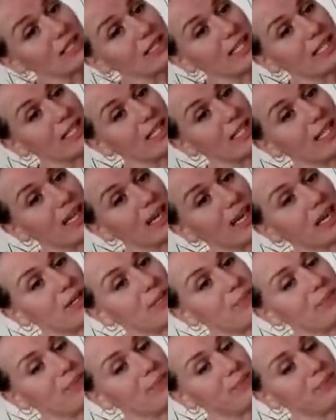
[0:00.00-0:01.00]
the
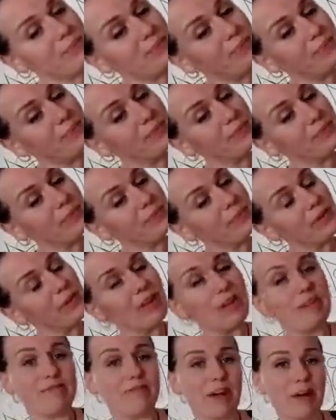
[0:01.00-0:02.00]

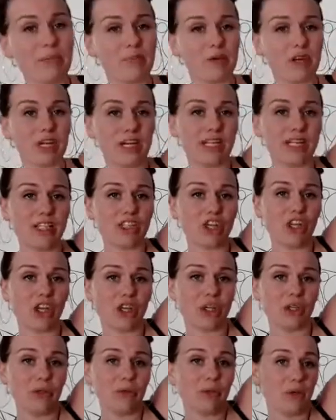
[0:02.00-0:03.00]
fabric in
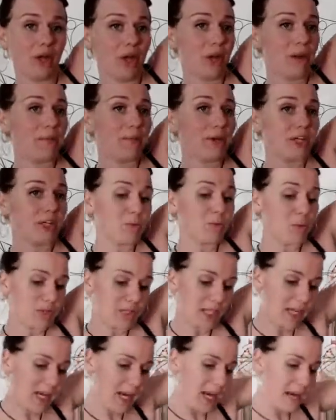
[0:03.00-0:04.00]
two, because what's
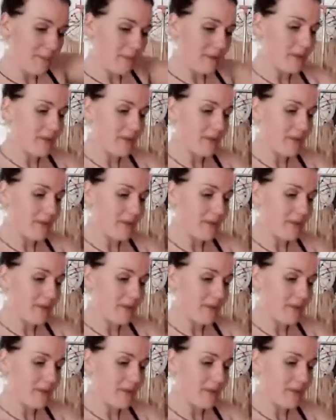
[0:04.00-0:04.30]
going to happen